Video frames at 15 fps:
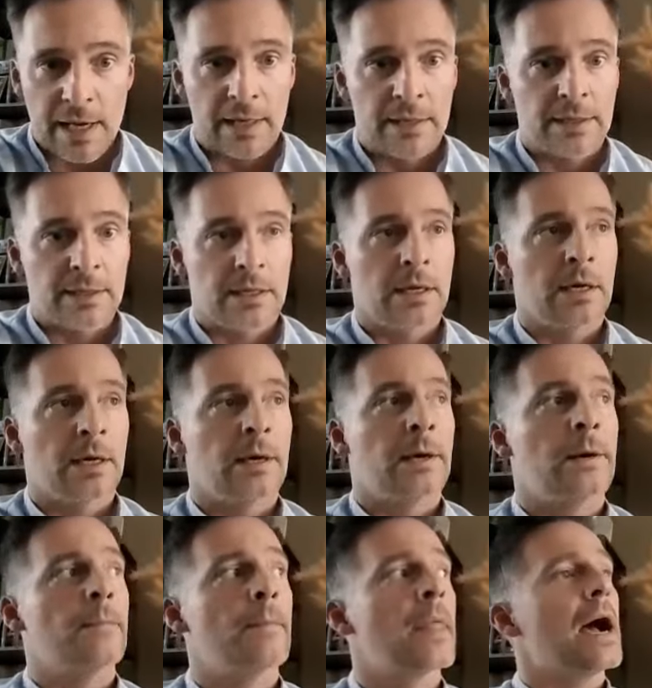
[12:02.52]
and
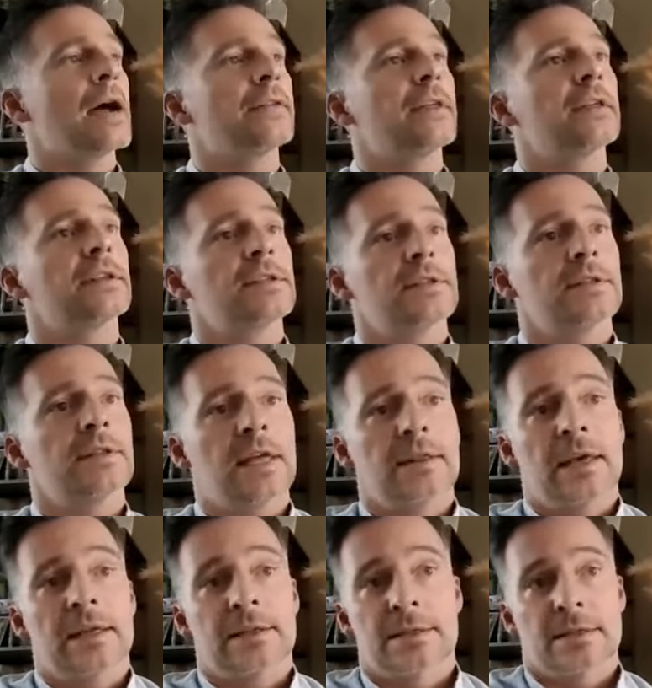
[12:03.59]
I think
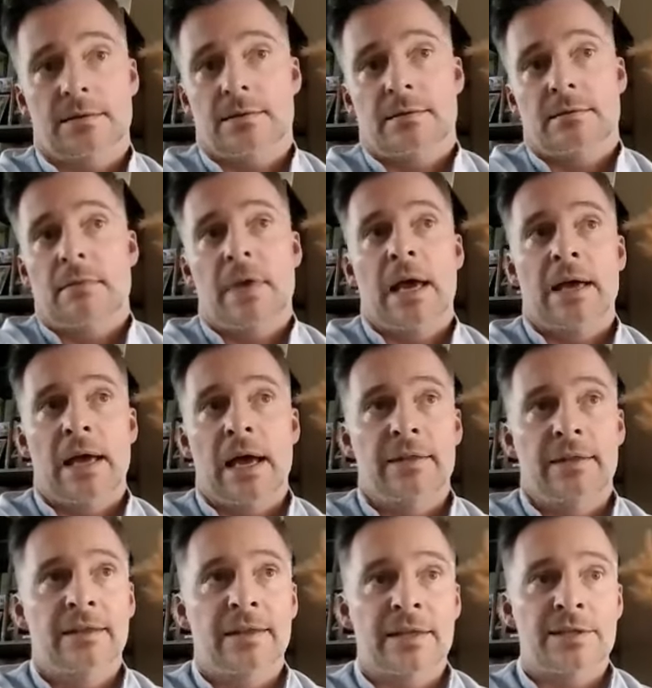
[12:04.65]
that's
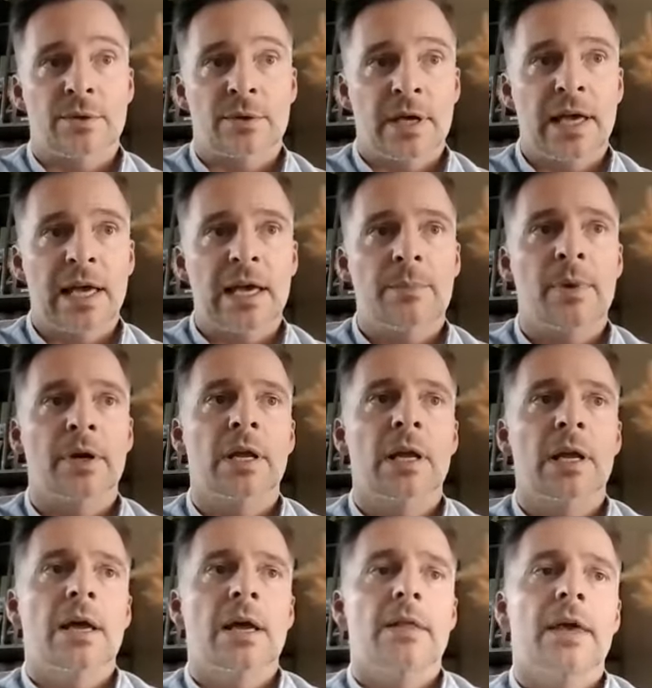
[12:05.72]
okay, but
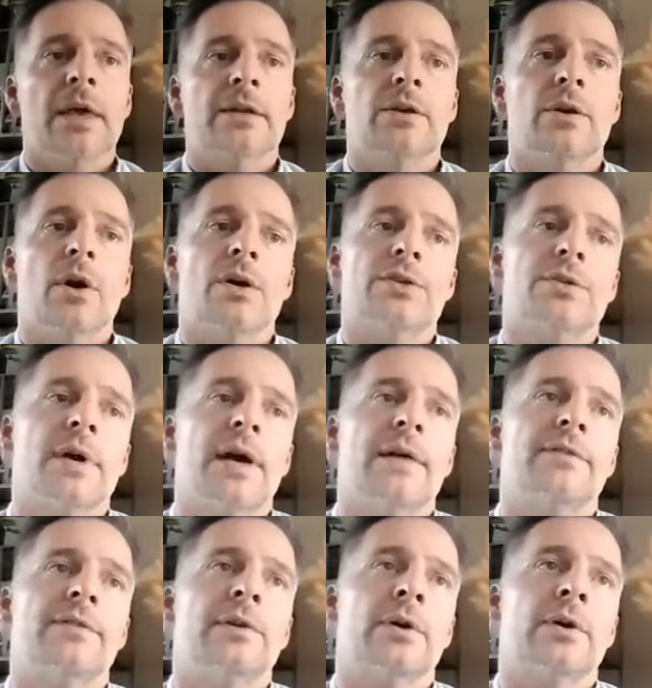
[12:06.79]
then you also
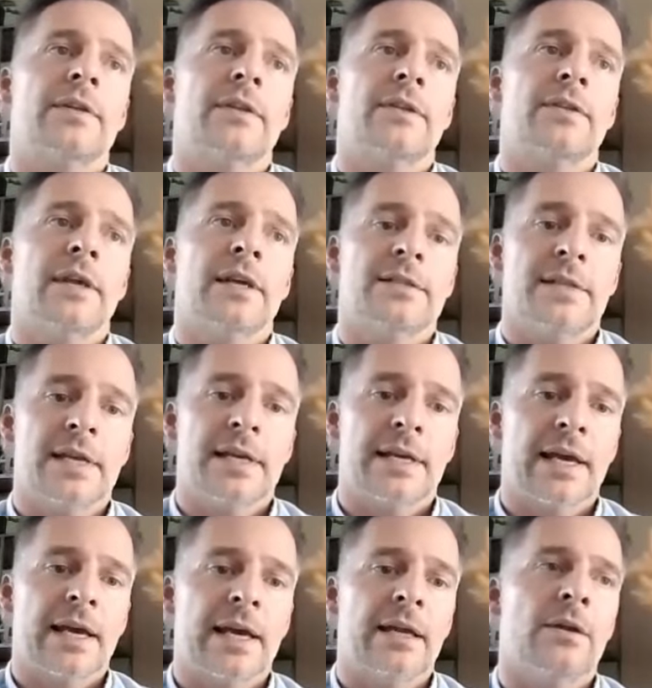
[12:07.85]
have to look at the things they
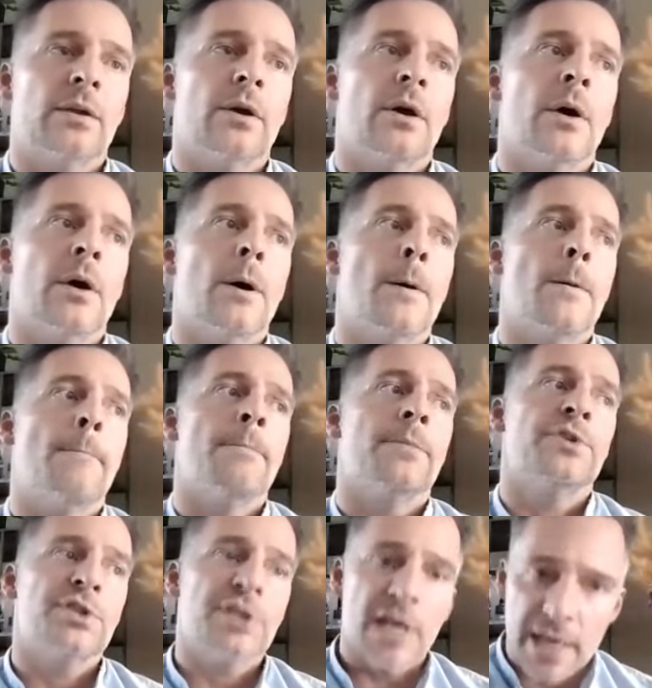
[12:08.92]
can
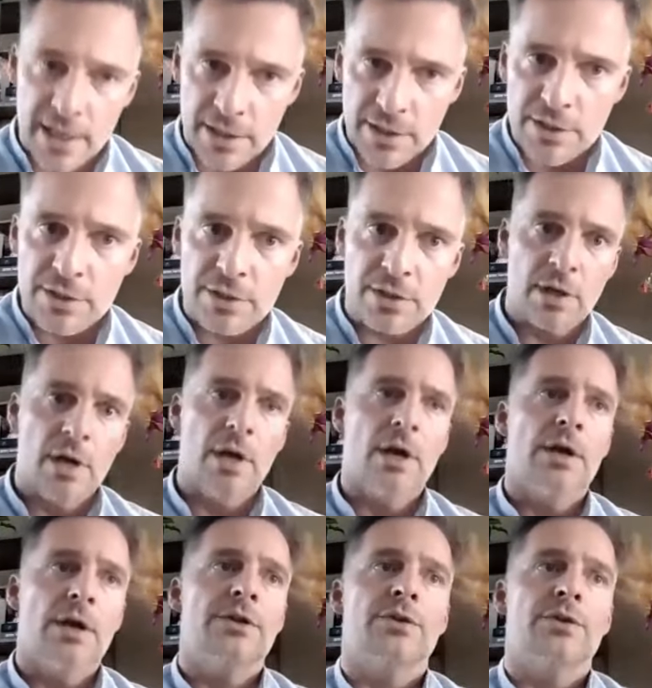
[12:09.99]
change
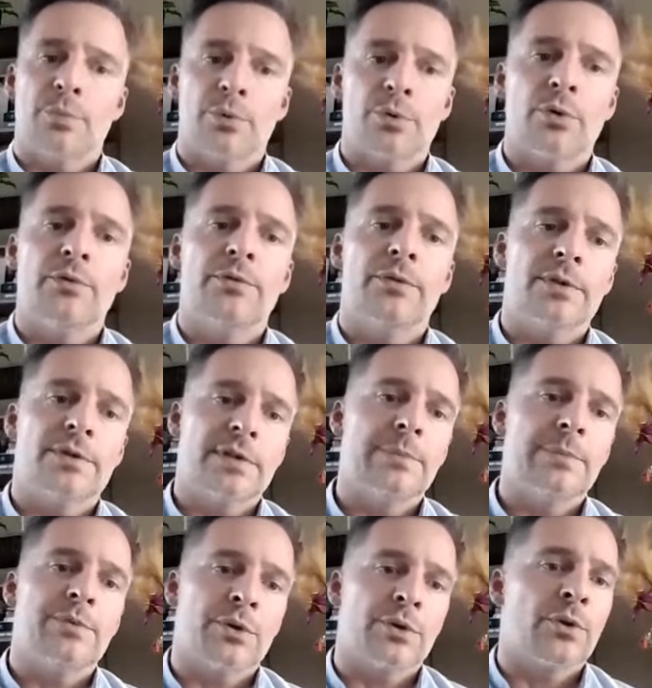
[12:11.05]
to improve the
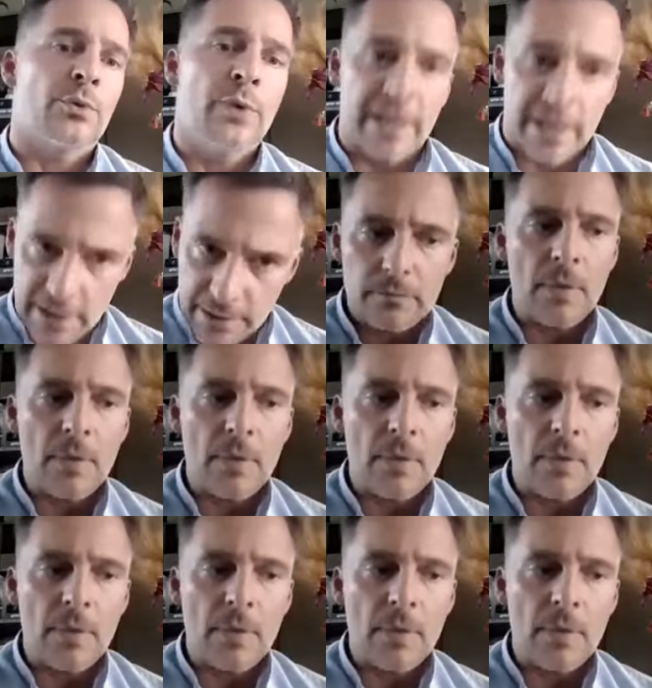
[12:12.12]
sleep during the week.